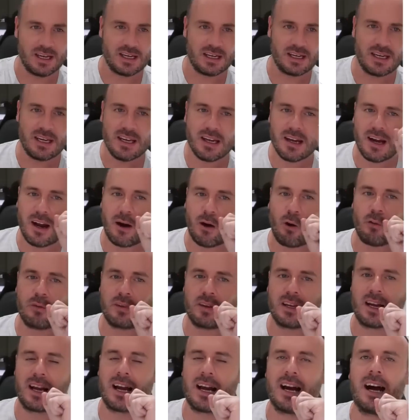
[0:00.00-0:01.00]
Here on the
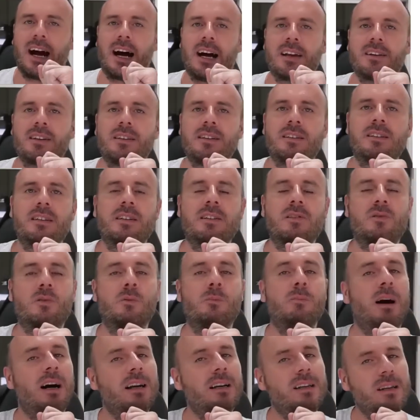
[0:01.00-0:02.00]
map, you
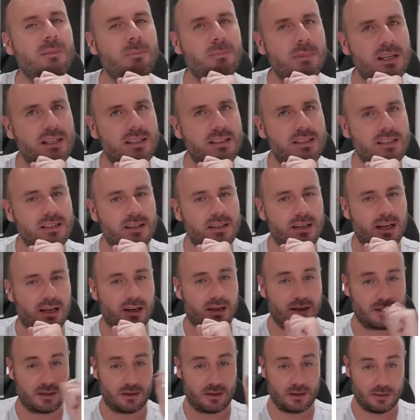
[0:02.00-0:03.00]
can see the members
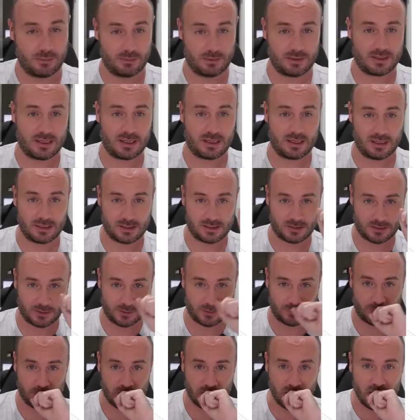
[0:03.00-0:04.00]
in this list.
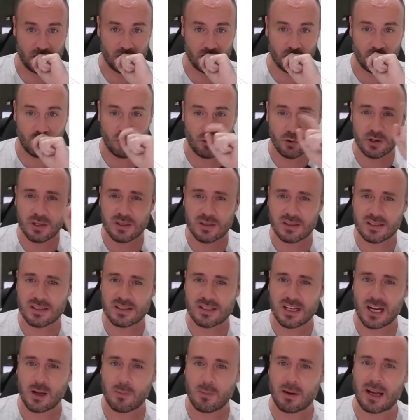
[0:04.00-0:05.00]
All
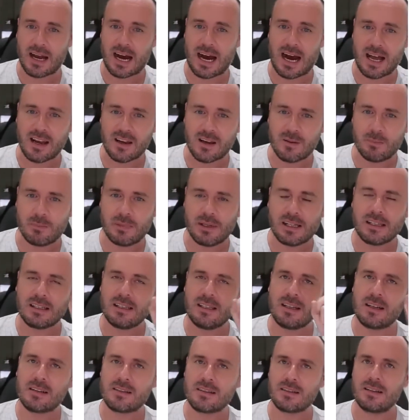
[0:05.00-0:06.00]
members of the
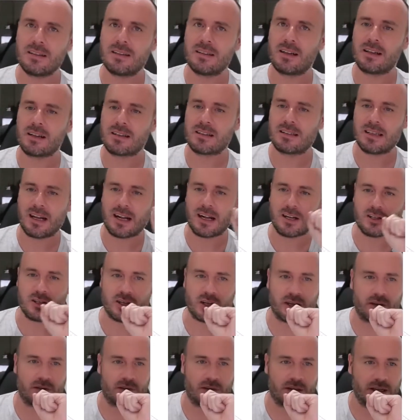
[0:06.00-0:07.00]
International Criminal Court
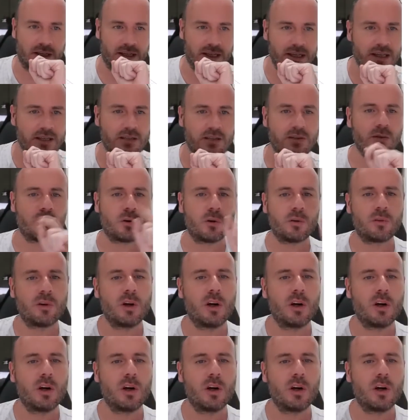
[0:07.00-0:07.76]
are involved.